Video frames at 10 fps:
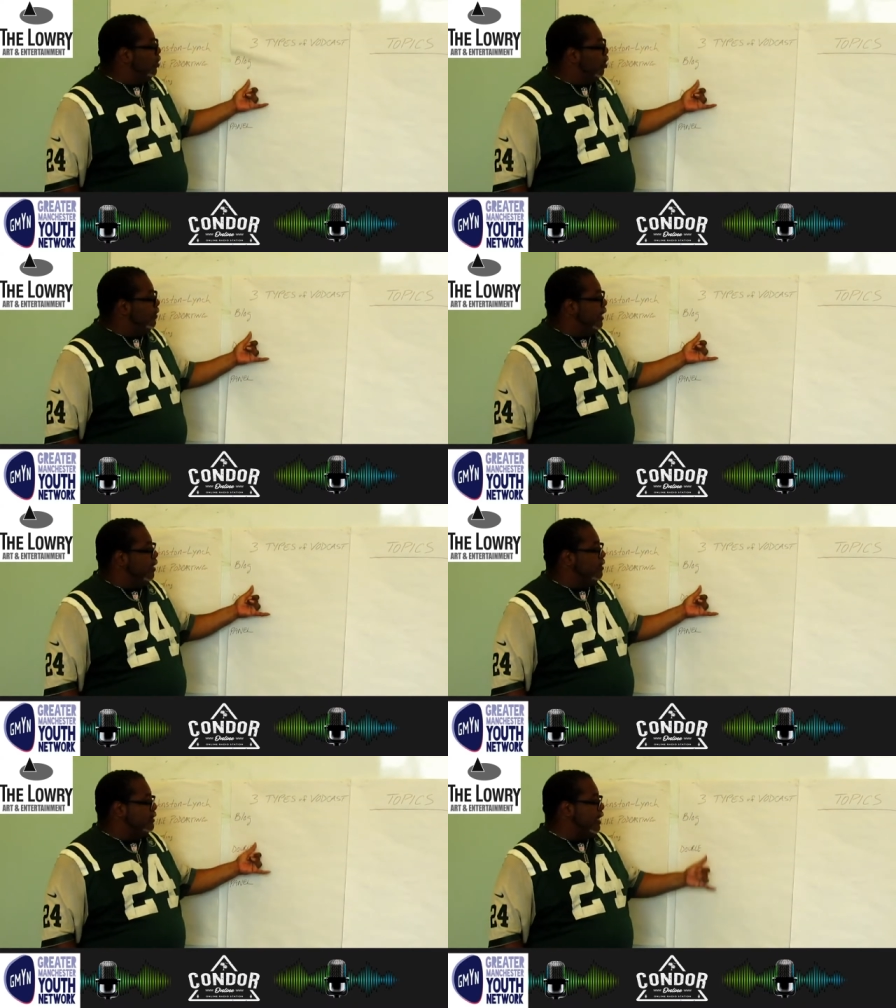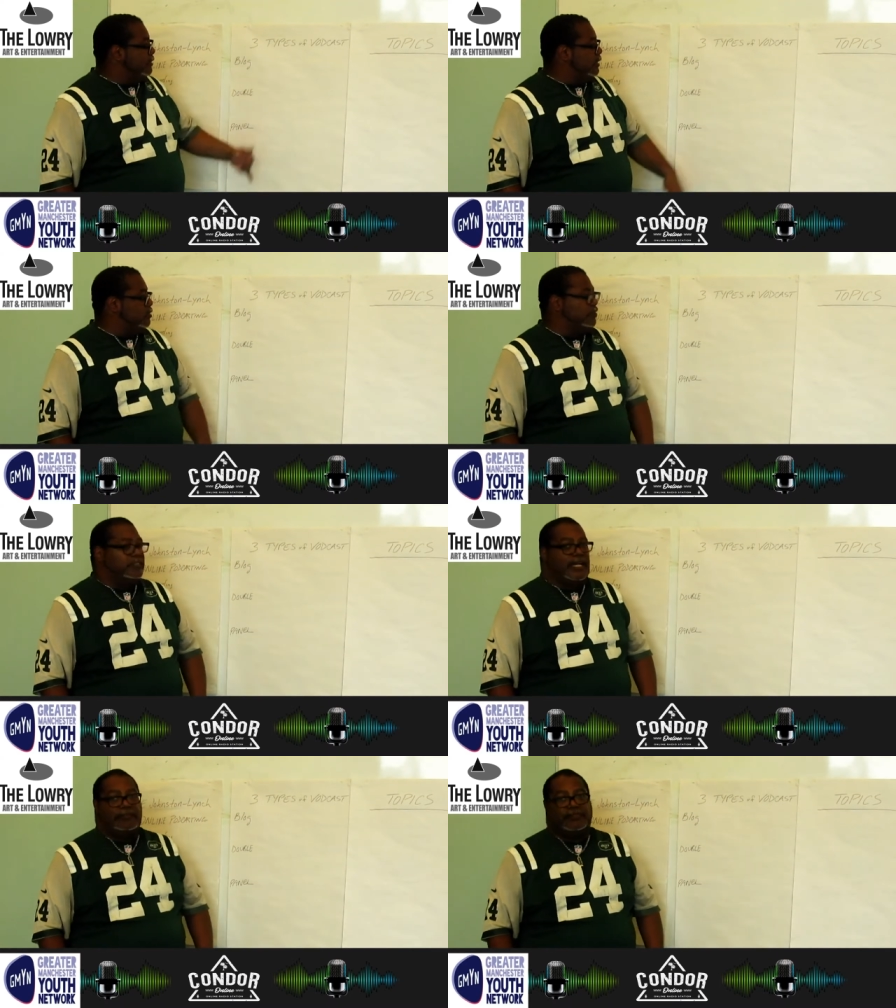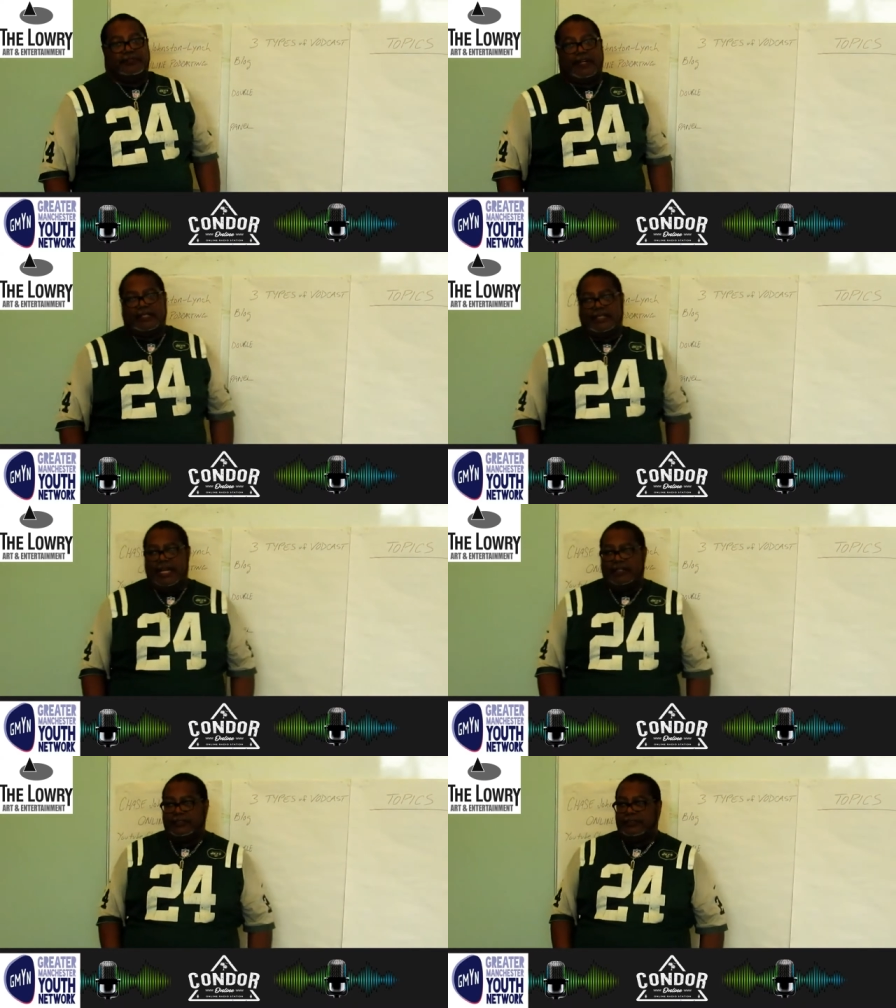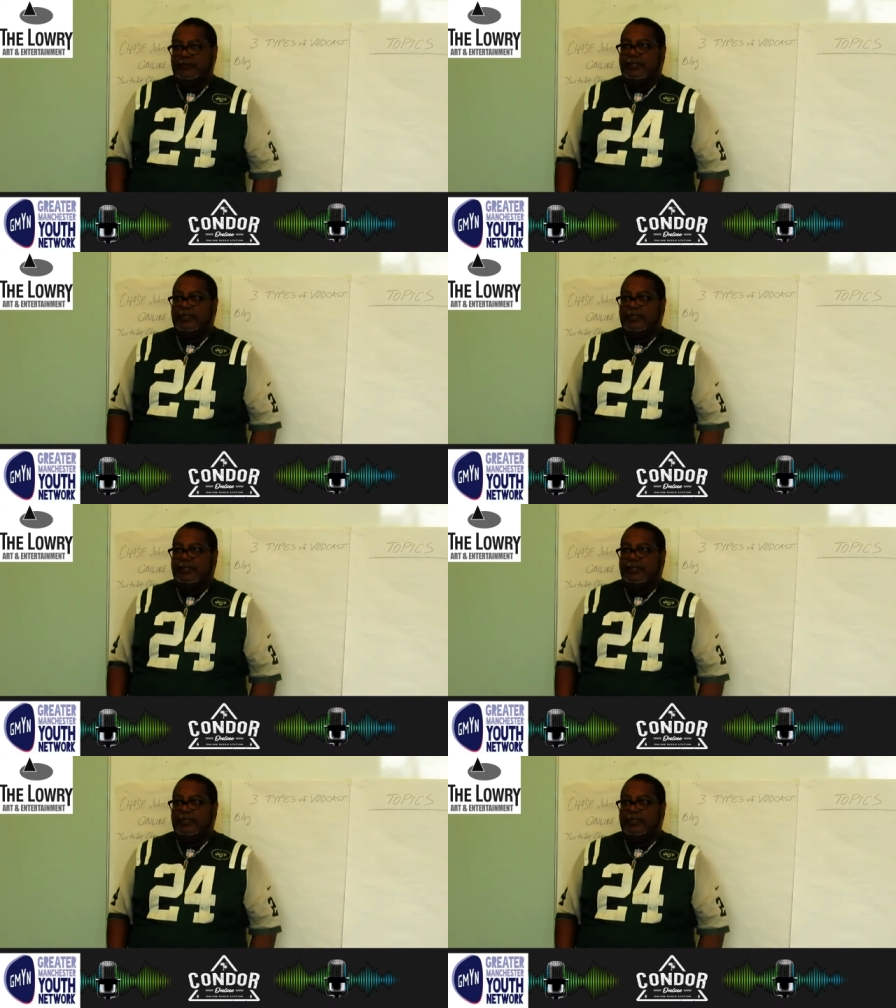over here is like there are three types of podcasts,